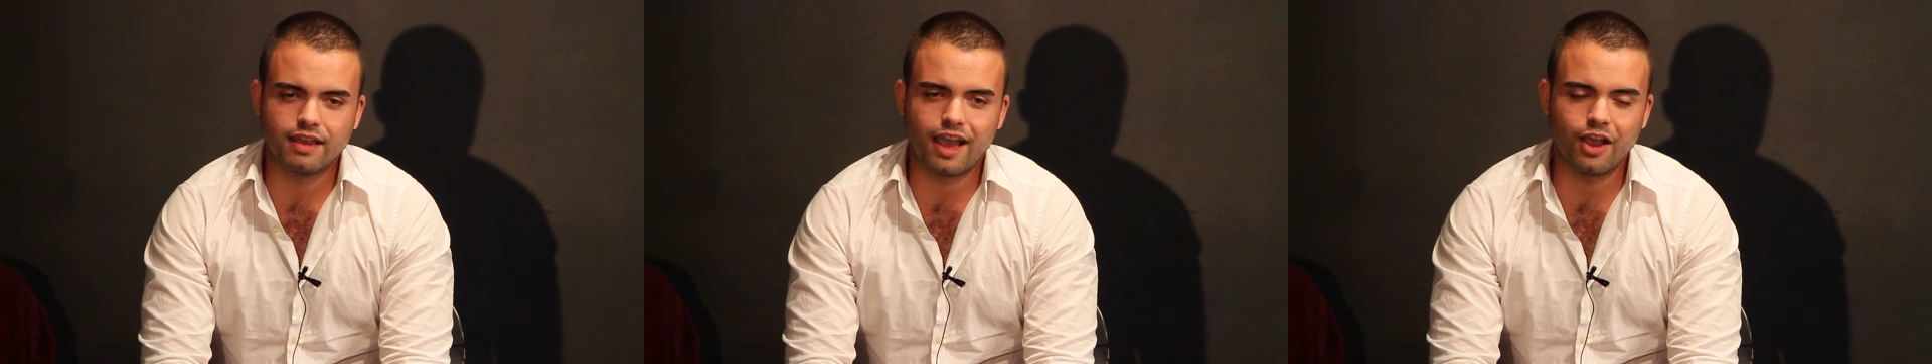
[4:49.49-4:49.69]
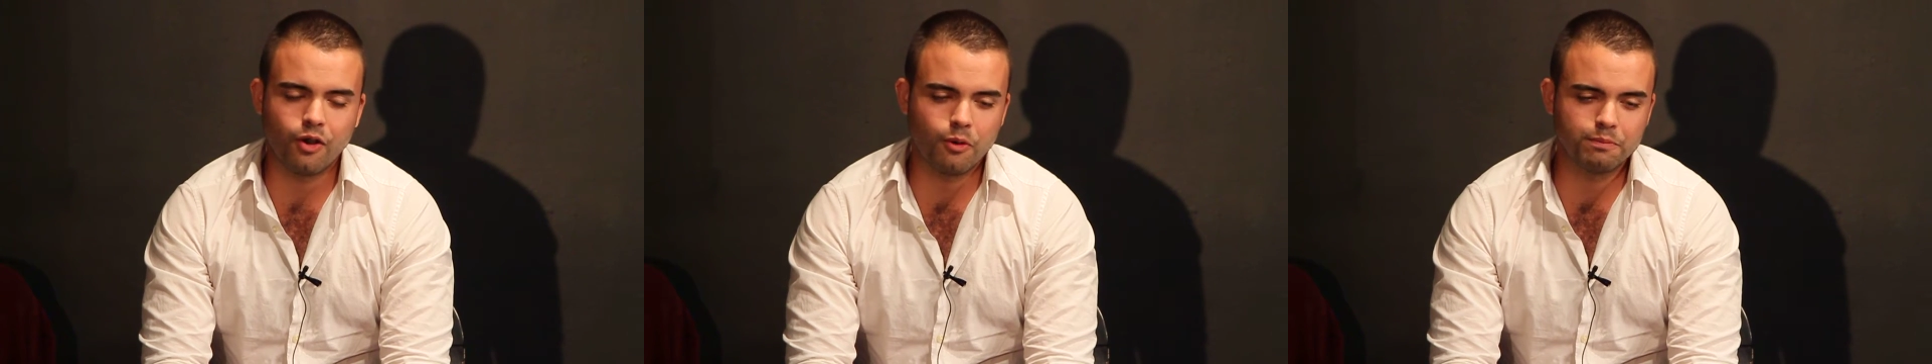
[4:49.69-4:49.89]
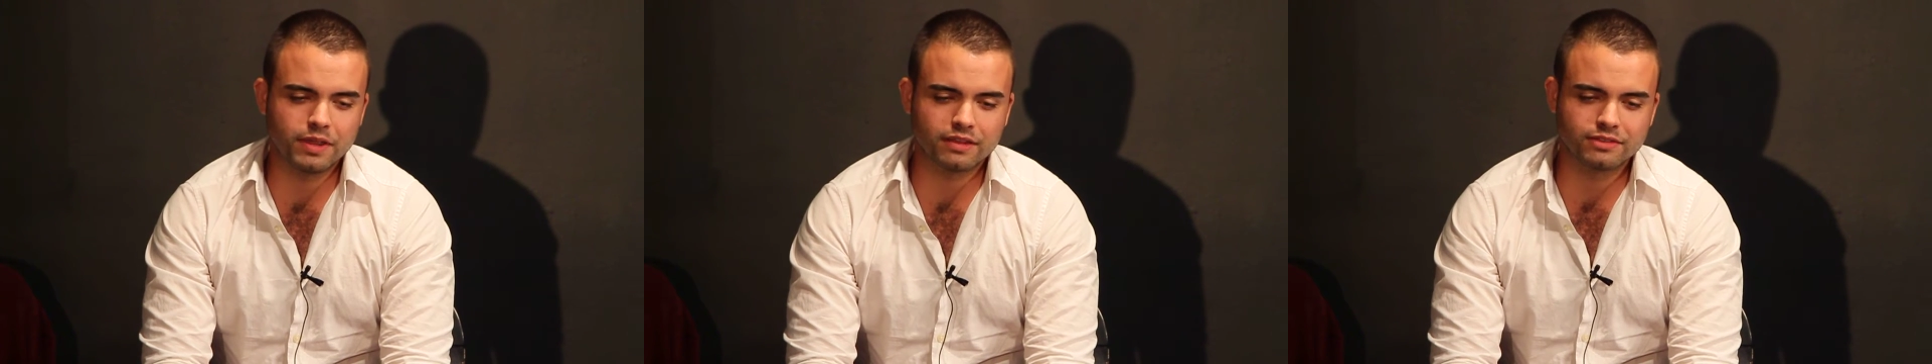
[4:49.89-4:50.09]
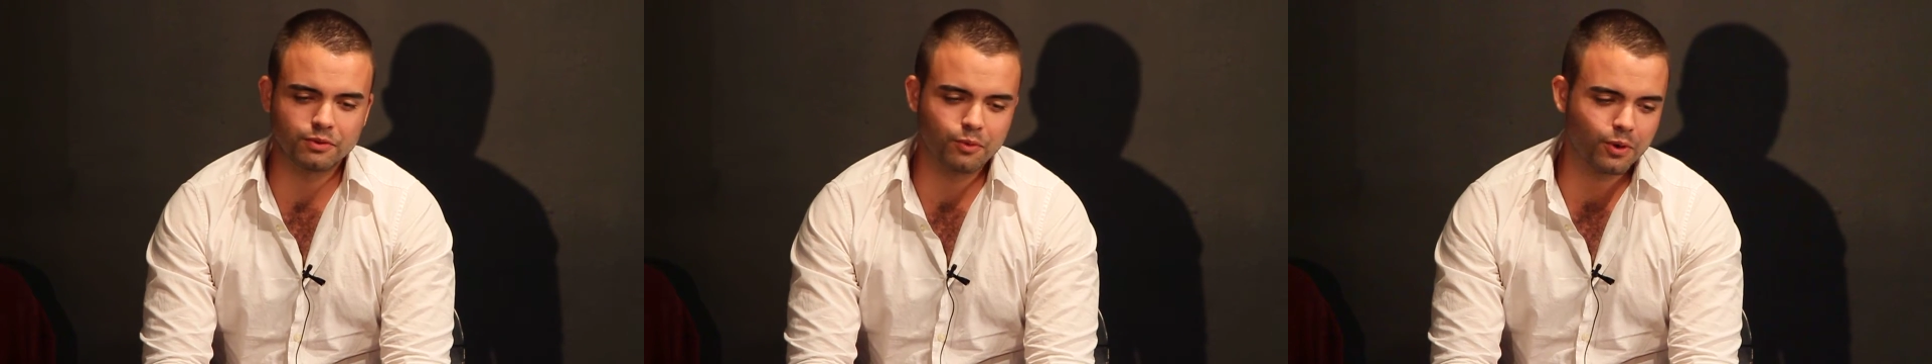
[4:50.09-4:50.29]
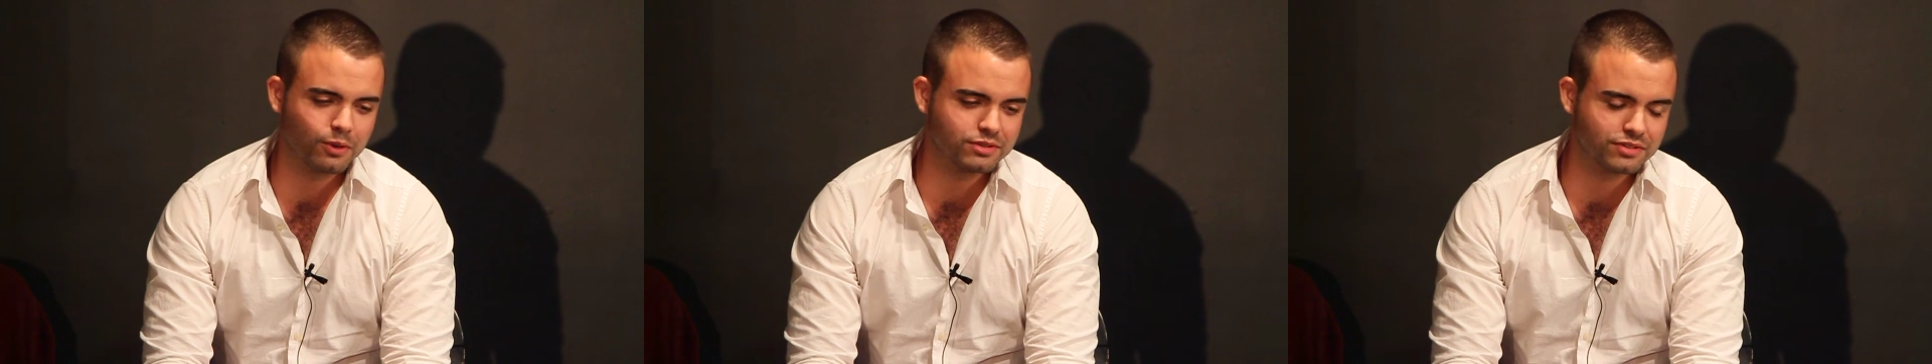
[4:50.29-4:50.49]
I hope that the
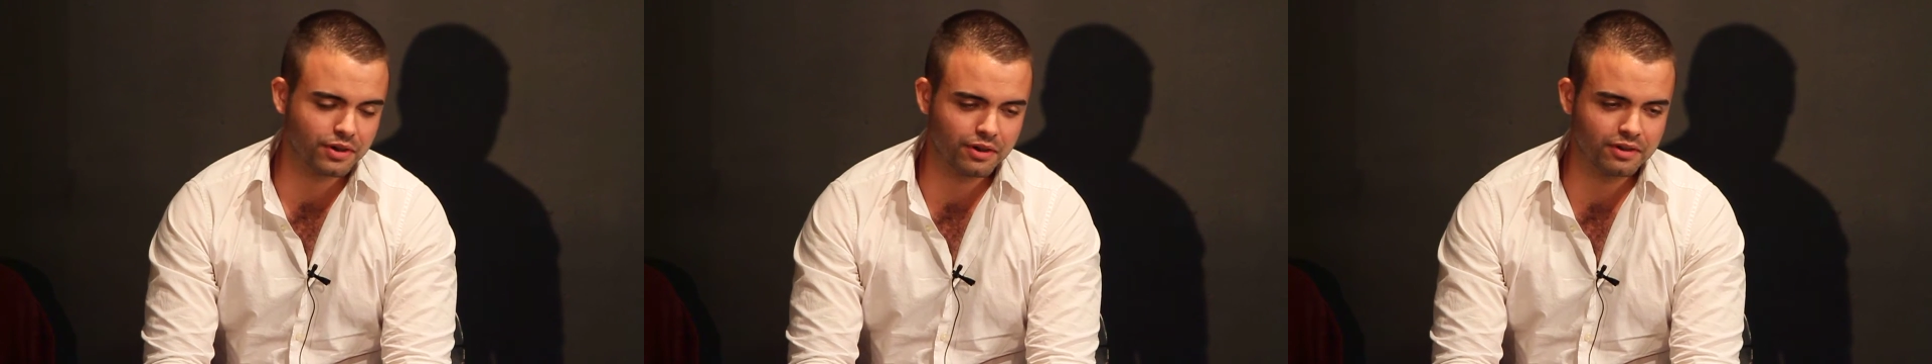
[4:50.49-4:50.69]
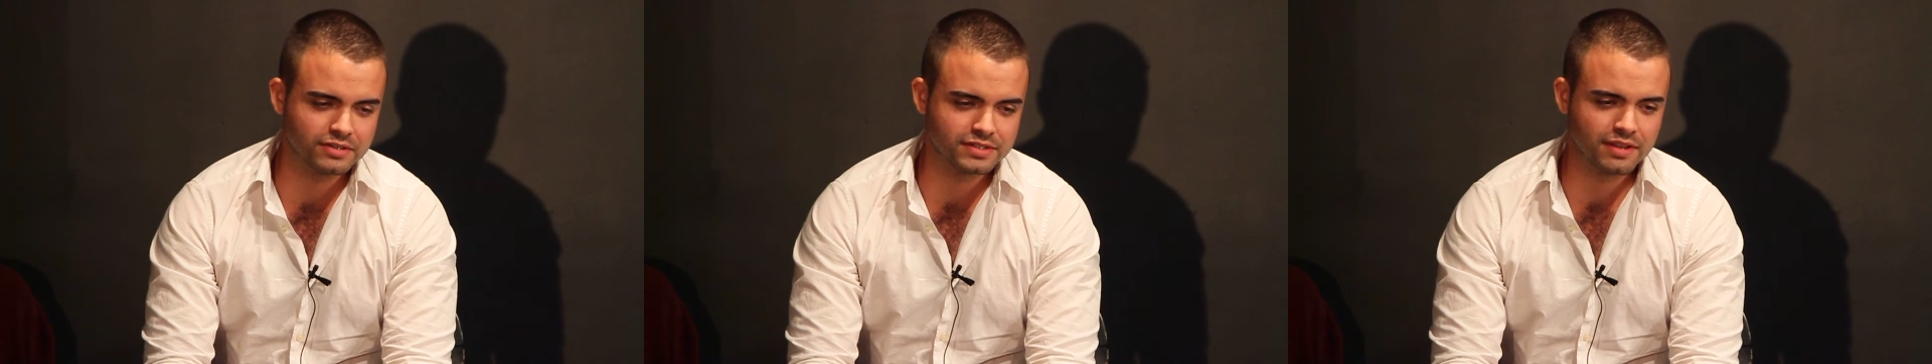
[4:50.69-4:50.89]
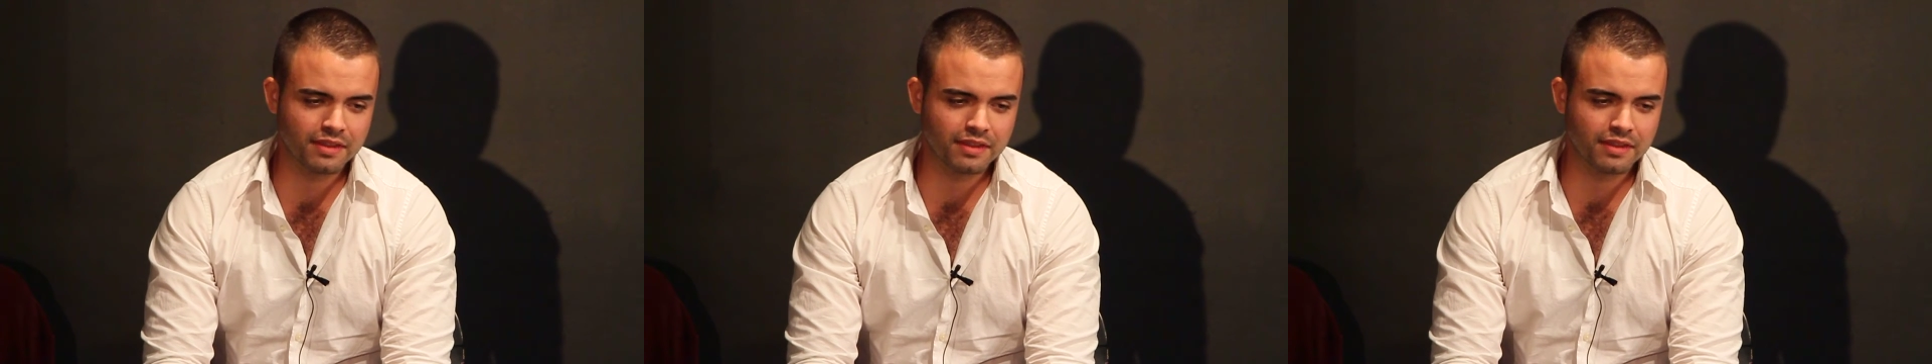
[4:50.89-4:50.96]
world turns